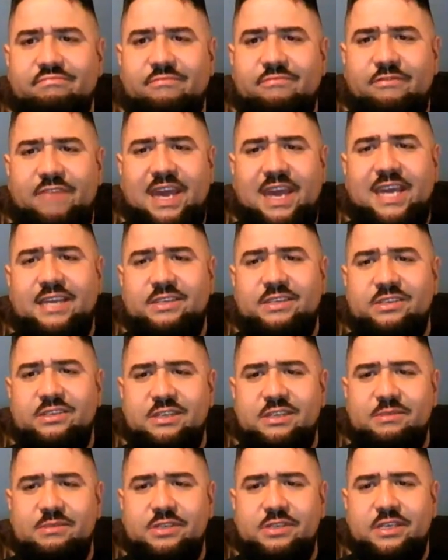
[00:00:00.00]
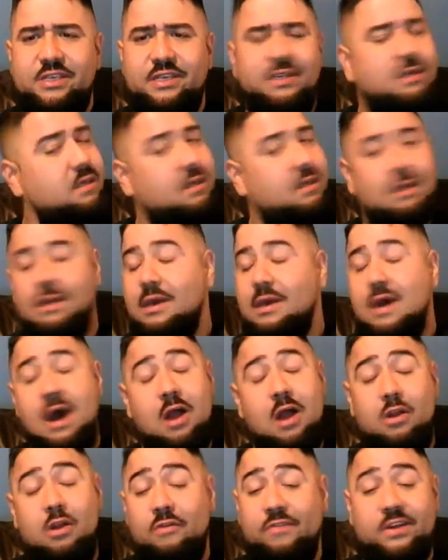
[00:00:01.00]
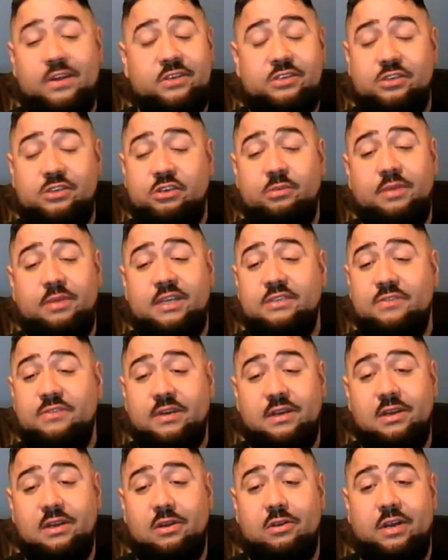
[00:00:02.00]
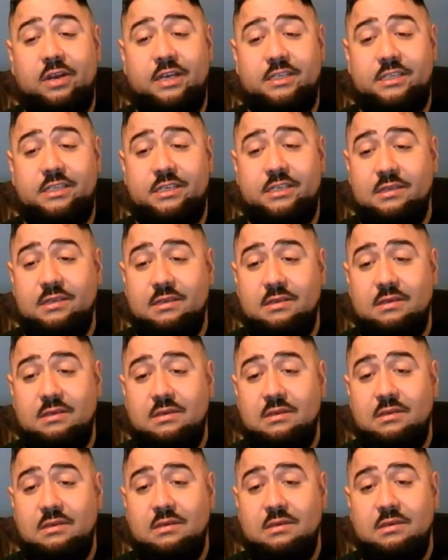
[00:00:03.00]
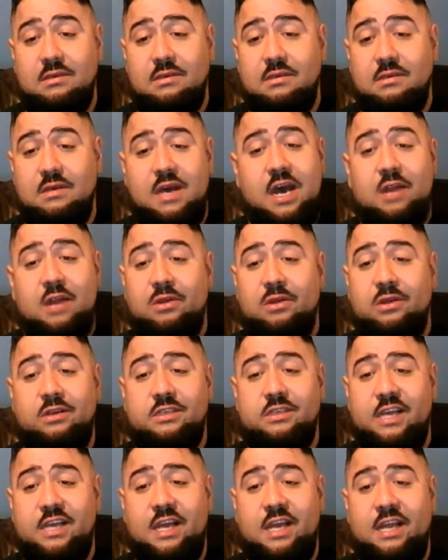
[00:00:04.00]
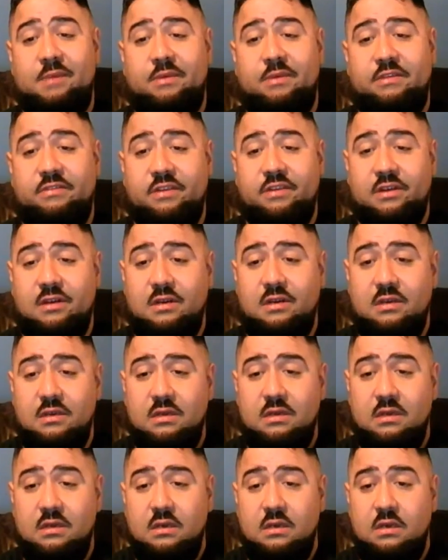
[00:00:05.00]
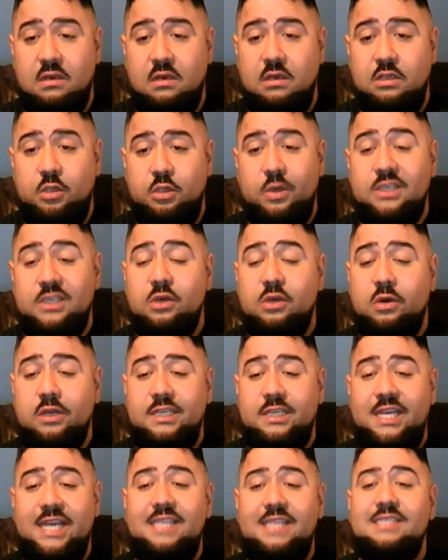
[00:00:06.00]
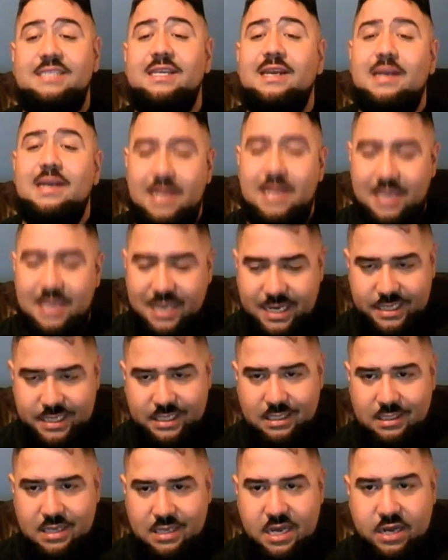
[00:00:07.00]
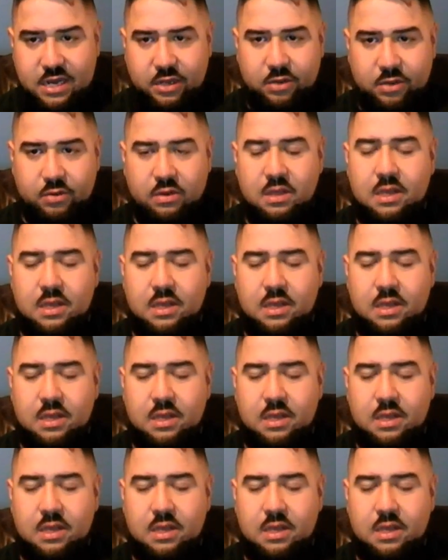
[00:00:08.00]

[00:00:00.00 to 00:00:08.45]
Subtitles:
Vegas or some shit? I don't know if that's true, but that's fucking crazy. I don't understand that motherfucker. Do I still go to Tate's? Yes, I do.